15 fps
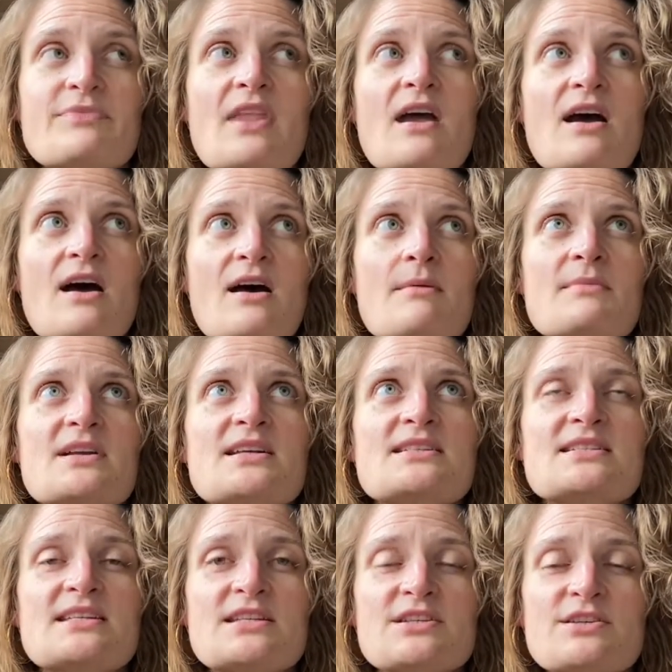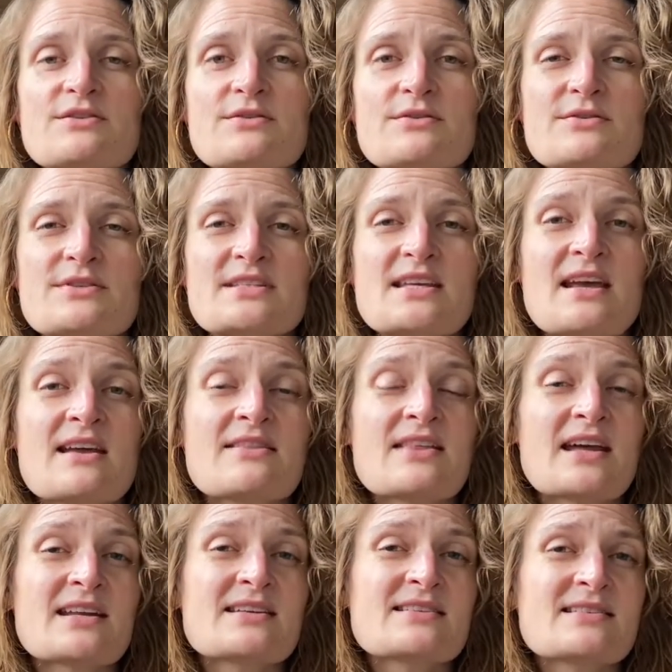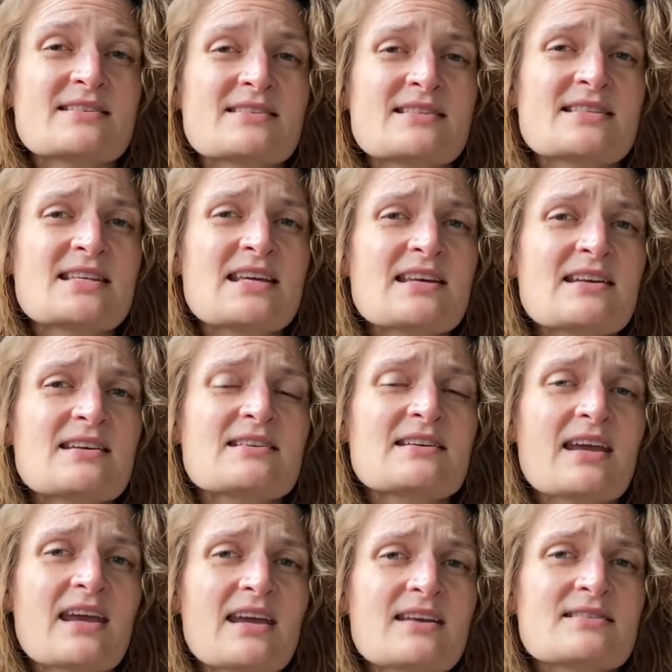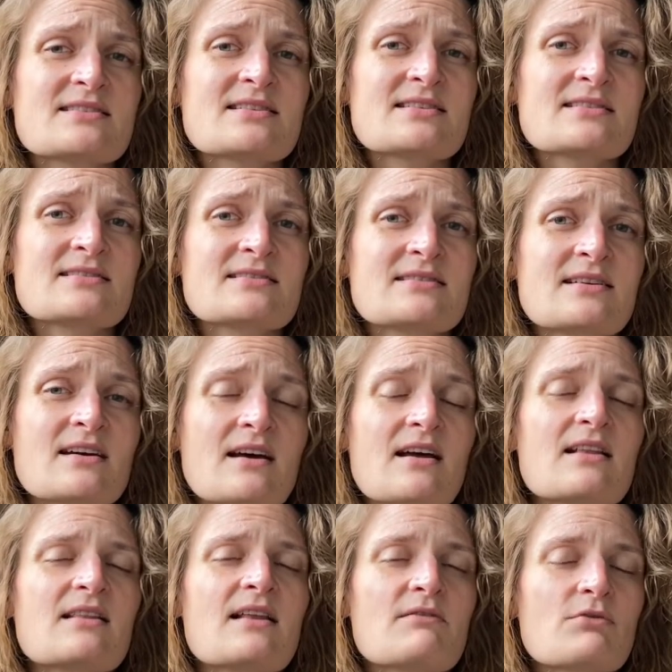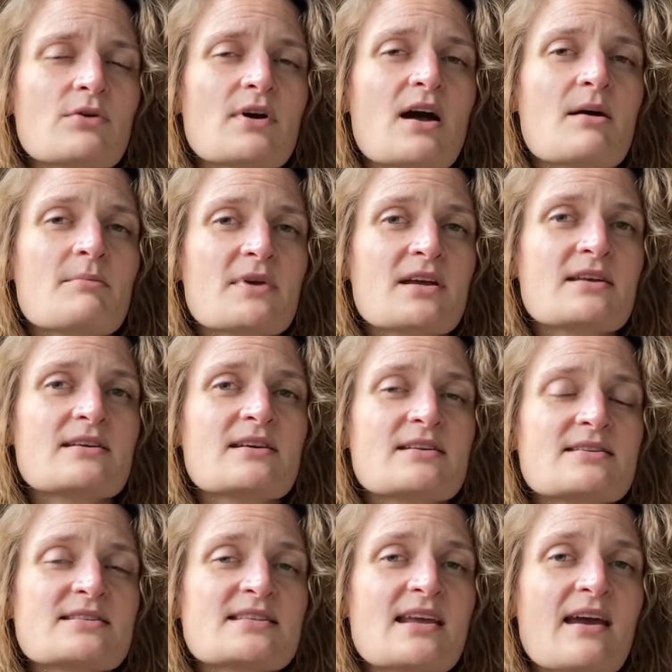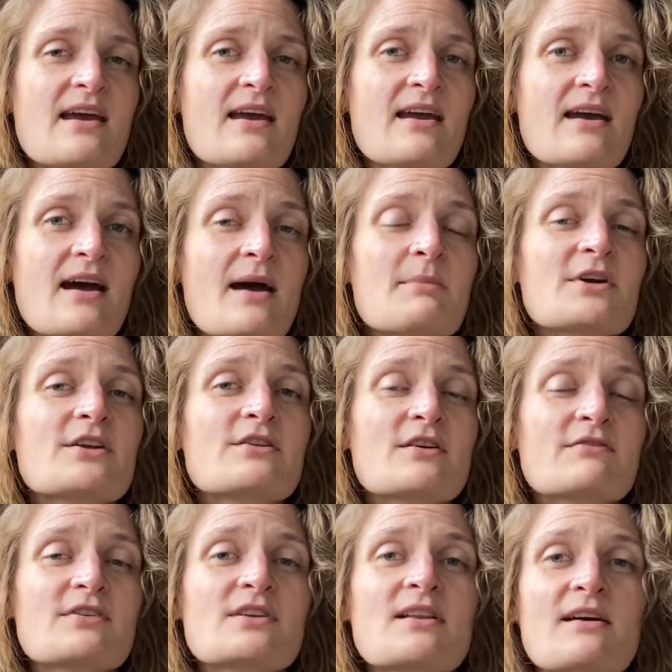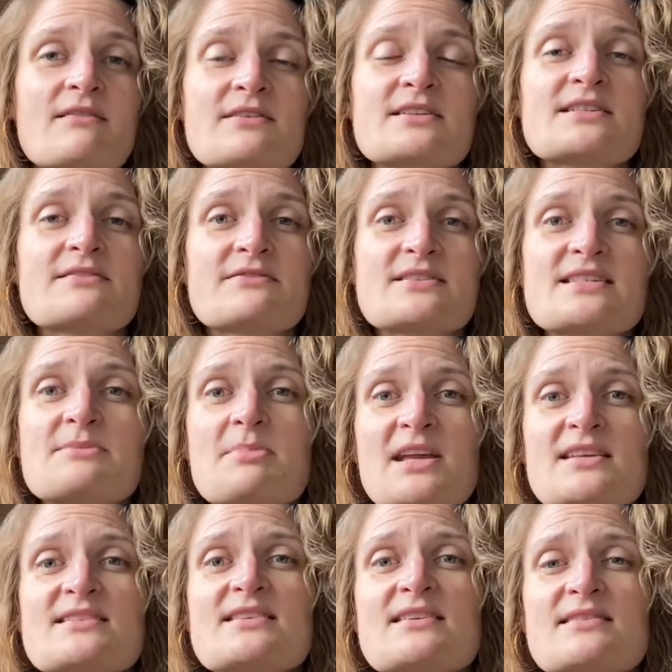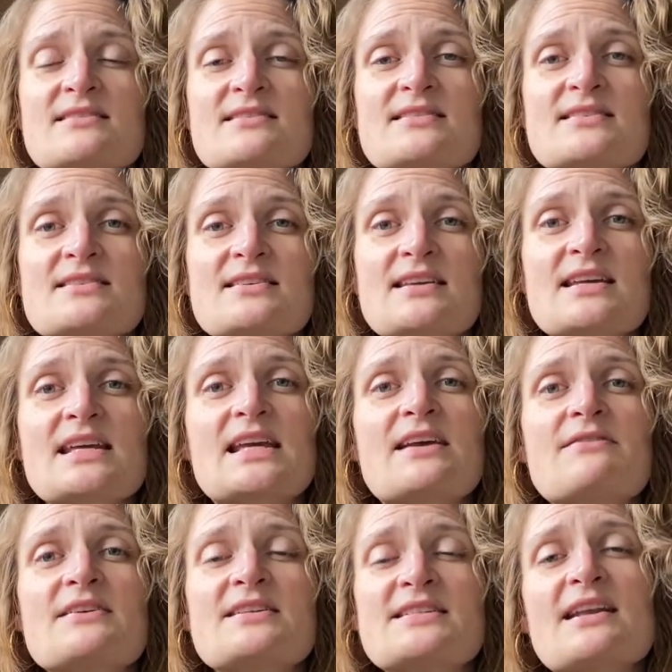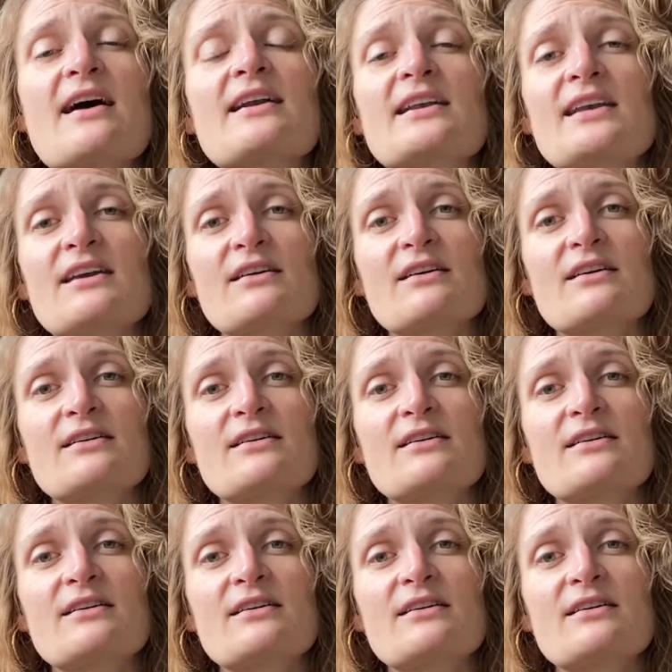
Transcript: um, continues that is seated in hate. A love will come in and say, I'm gonna look for love in different spaces if it's not here.